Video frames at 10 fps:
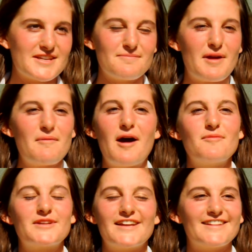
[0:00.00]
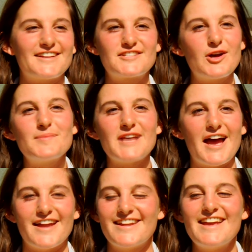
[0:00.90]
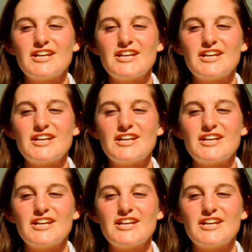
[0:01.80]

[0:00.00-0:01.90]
and my mom would get like so upset.